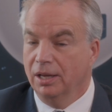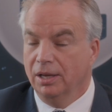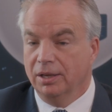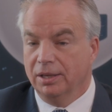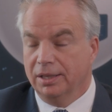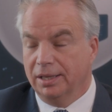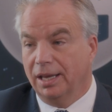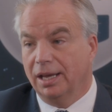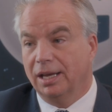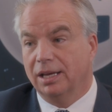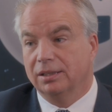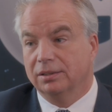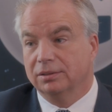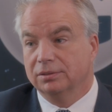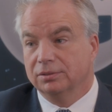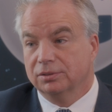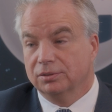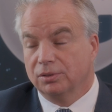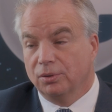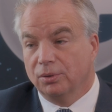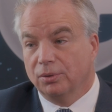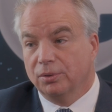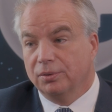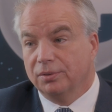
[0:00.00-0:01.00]
Yeah.
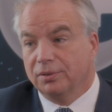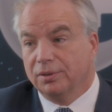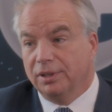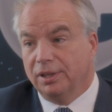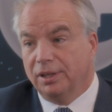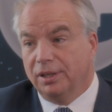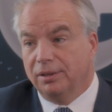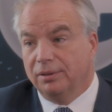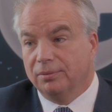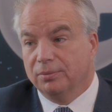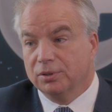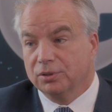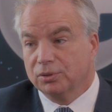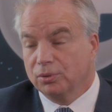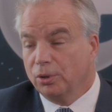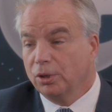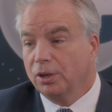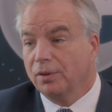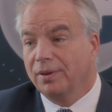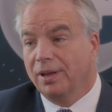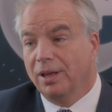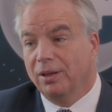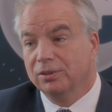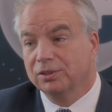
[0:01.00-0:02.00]
So the
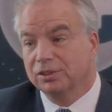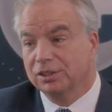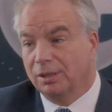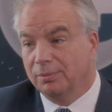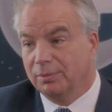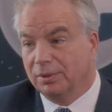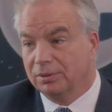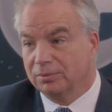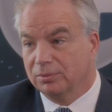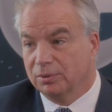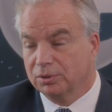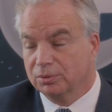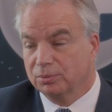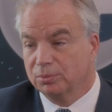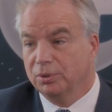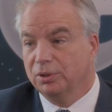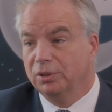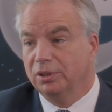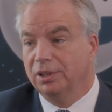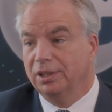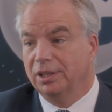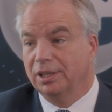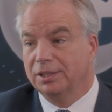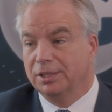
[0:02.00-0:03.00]
Restorative Health Summit was
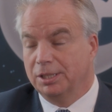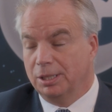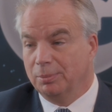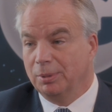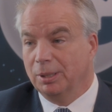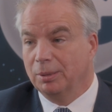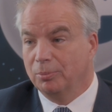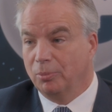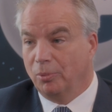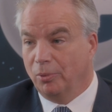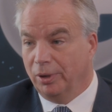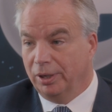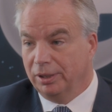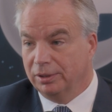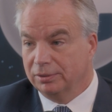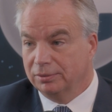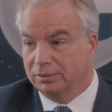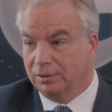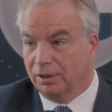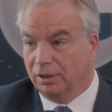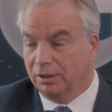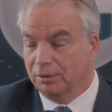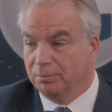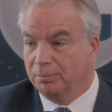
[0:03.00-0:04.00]
really a tipping point
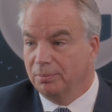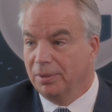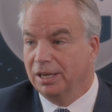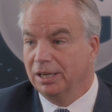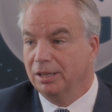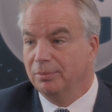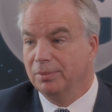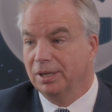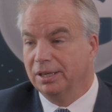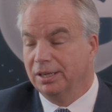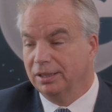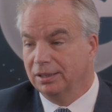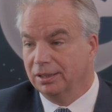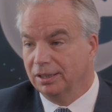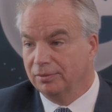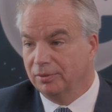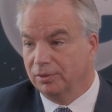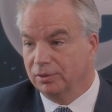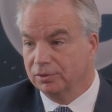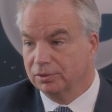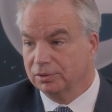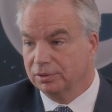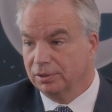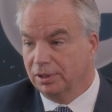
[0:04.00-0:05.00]
on many, many
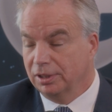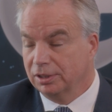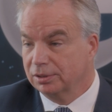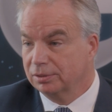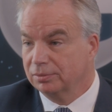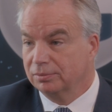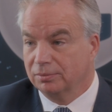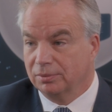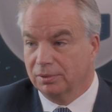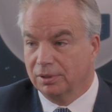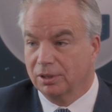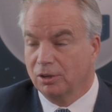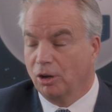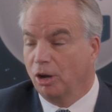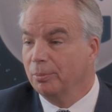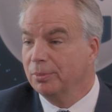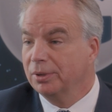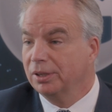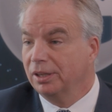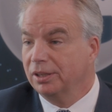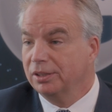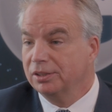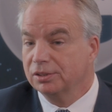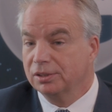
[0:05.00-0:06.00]
levels. It's the
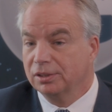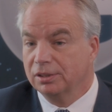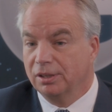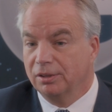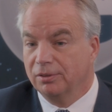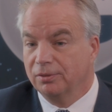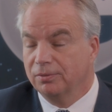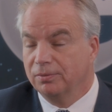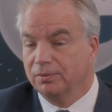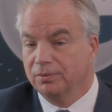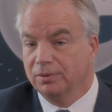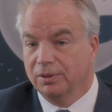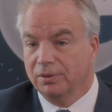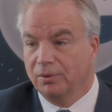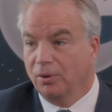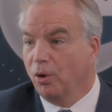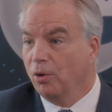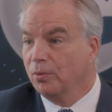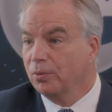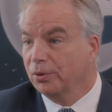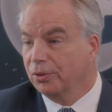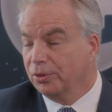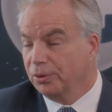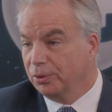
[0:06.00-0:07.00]
culmination of
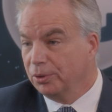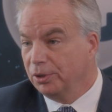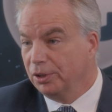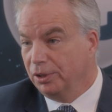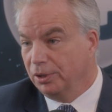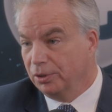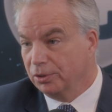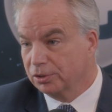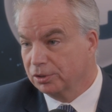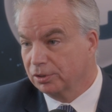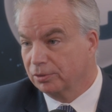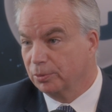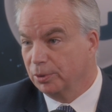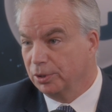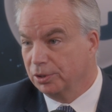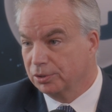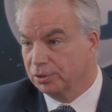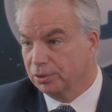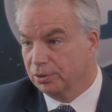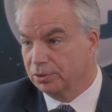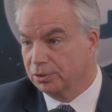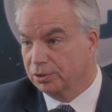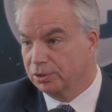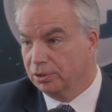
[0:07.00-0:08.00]
over 30 years of
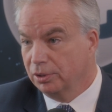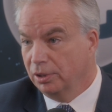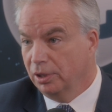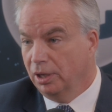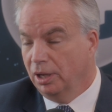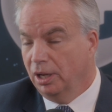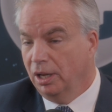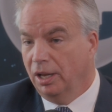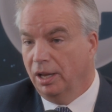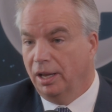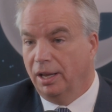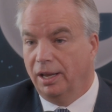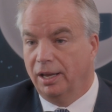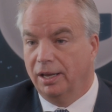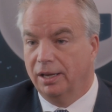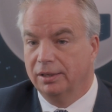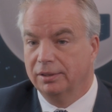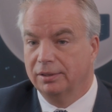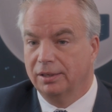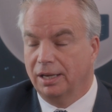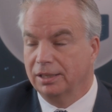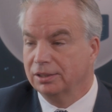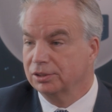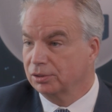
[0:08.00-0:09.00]
research. Mm-hmm.
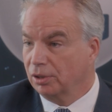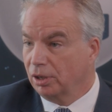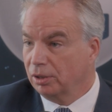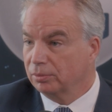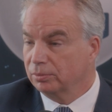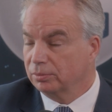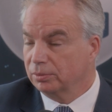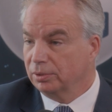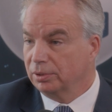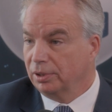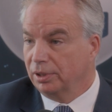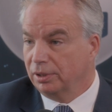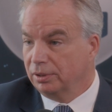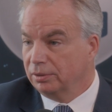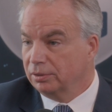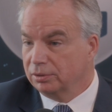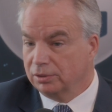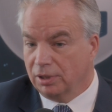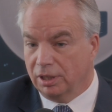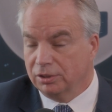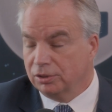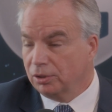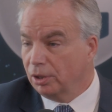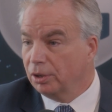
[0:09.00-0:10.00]
And I started
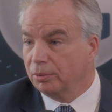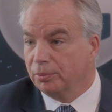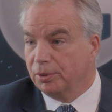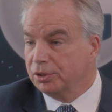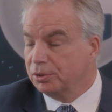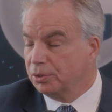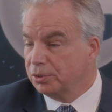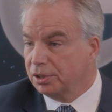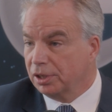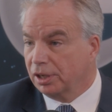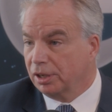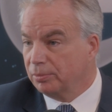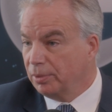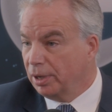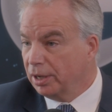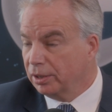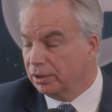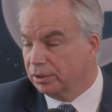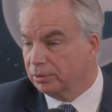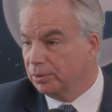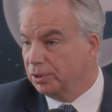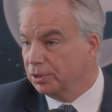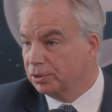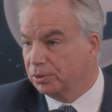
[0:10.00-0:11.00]
research like a
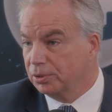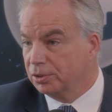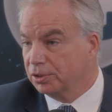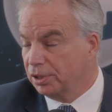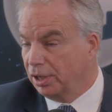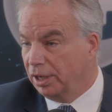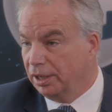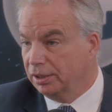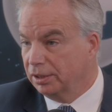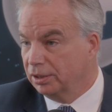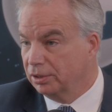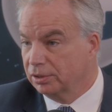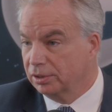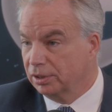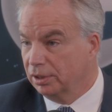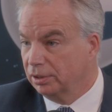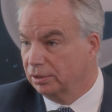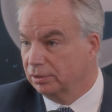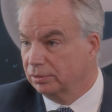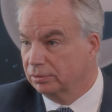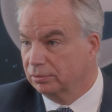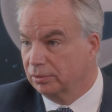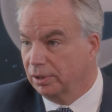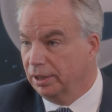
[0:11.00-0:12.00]
regular research scientist did,
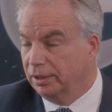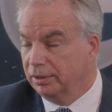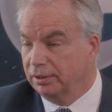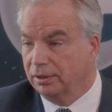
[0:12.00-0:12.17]
right?